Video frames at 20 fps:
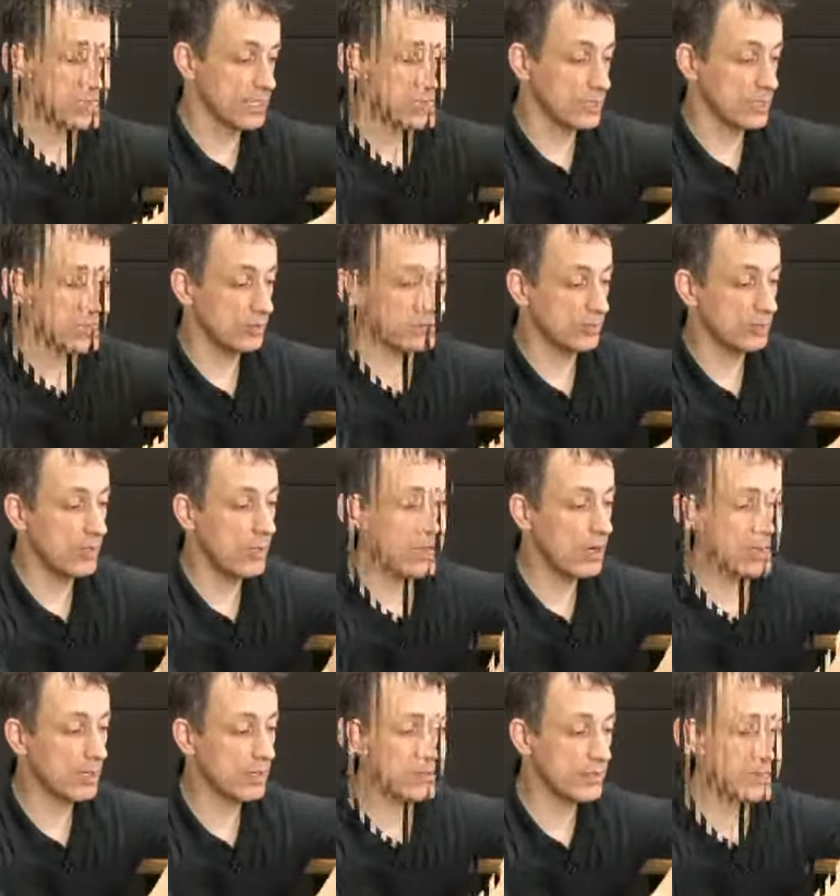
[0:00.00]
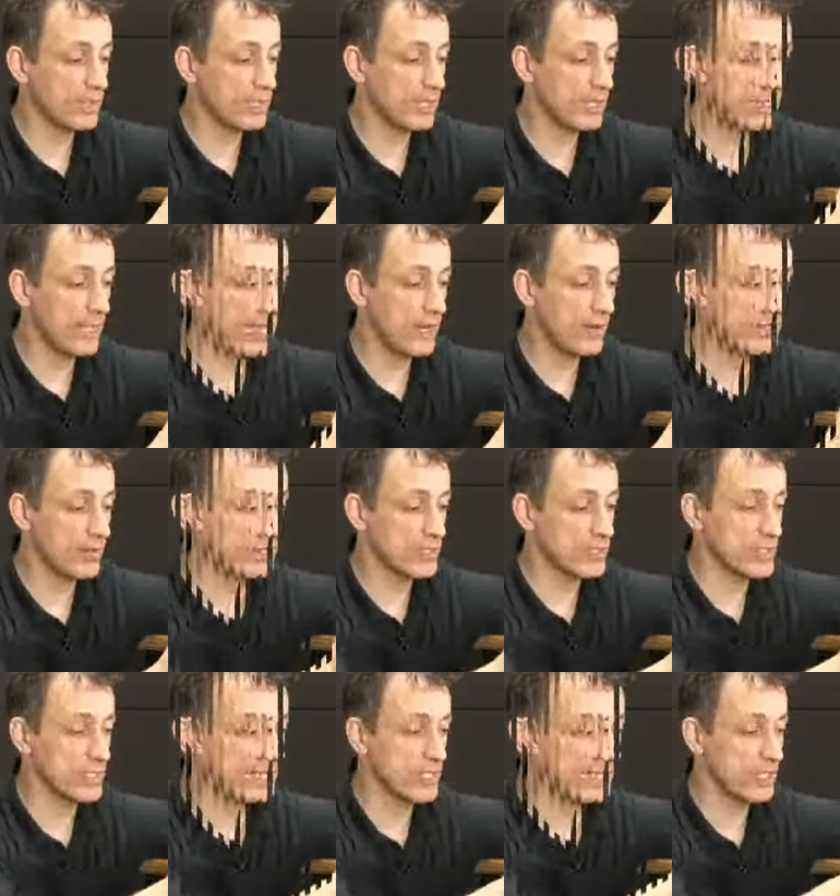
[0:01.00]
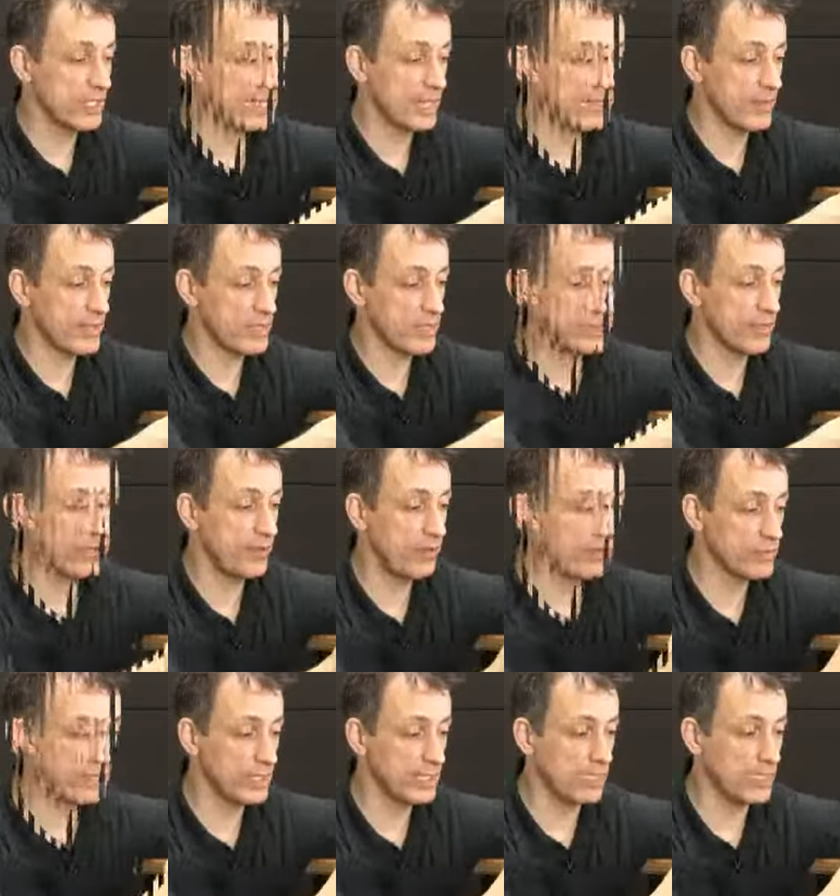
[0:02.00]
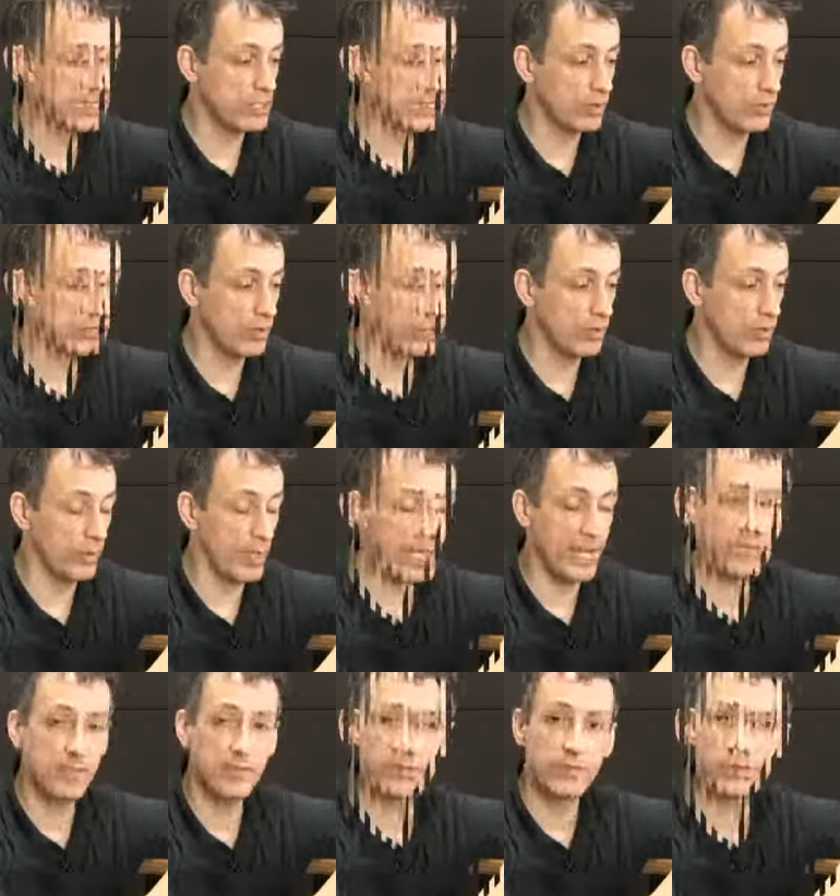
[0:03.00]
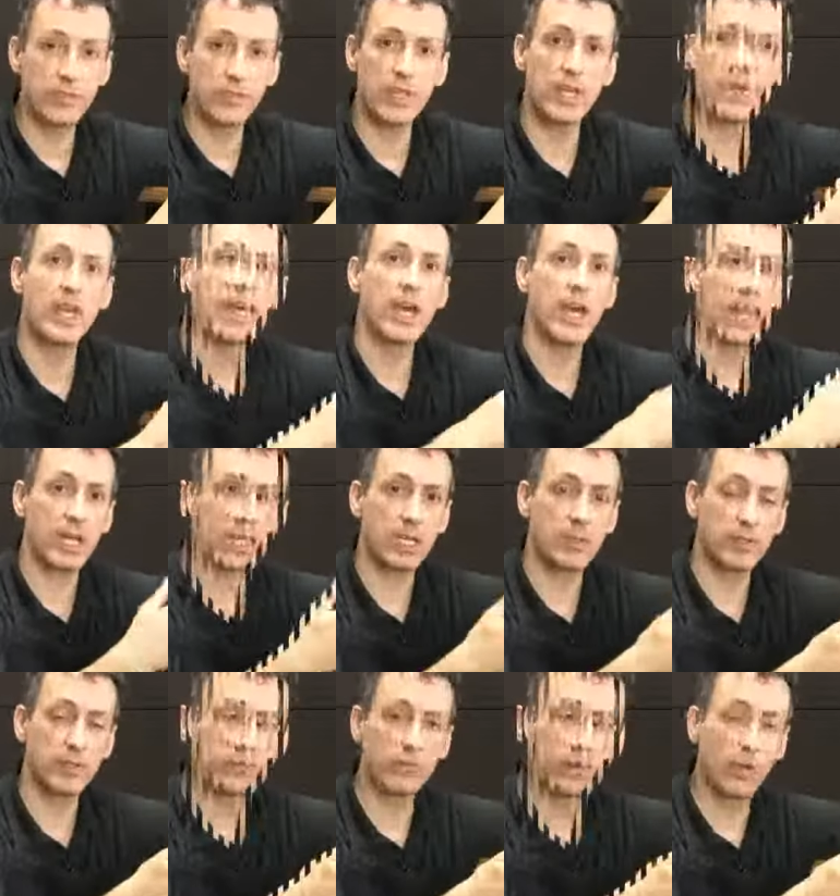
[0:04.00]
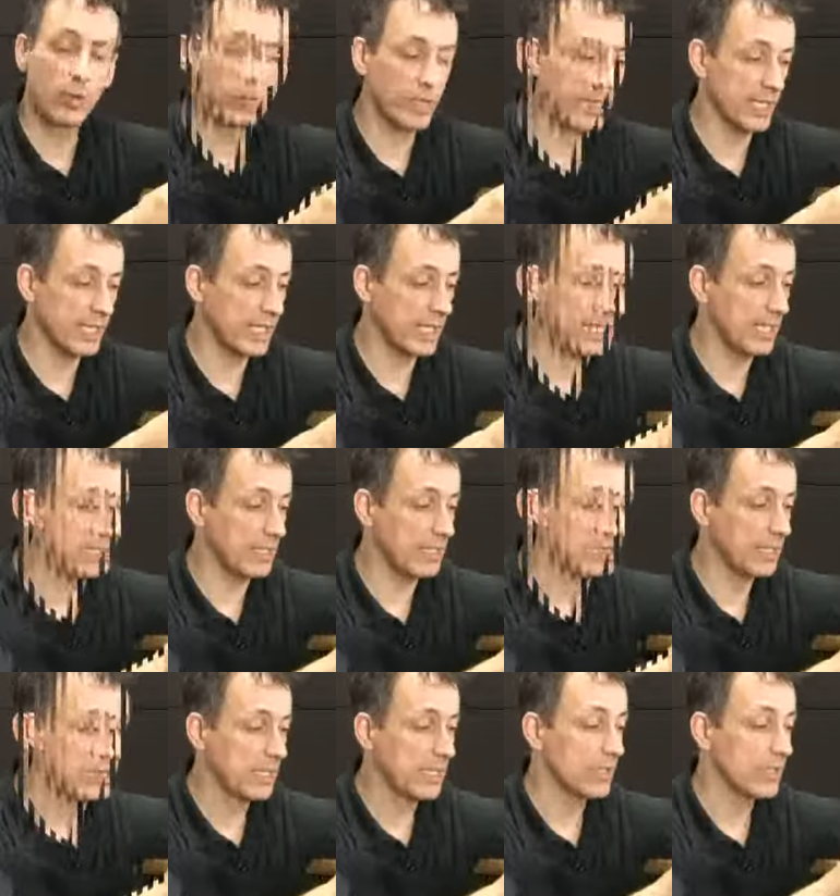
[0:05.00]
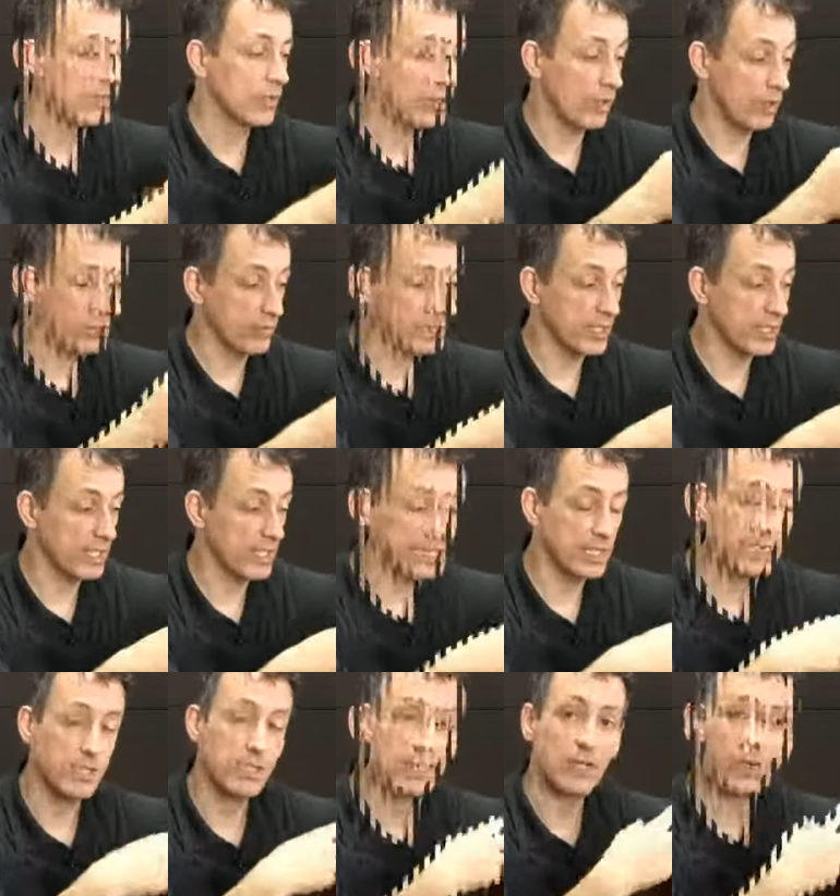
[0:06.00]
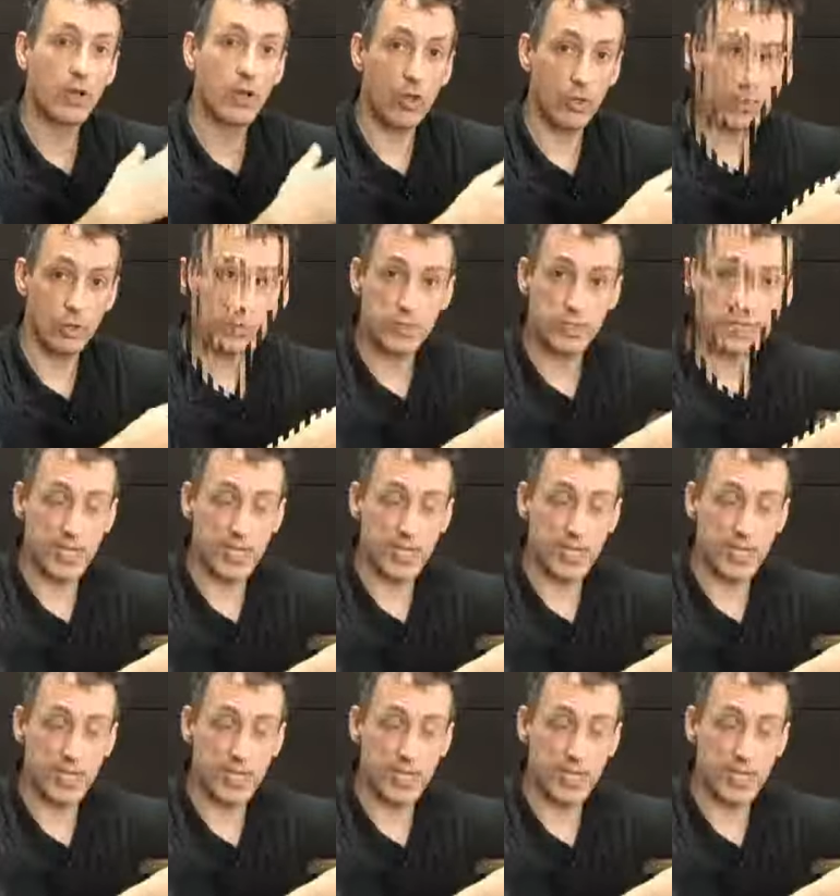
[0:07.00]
So mark the little areas here now. That's as far as I need to roll. Any further and I'm going to be rolling in on the hollowed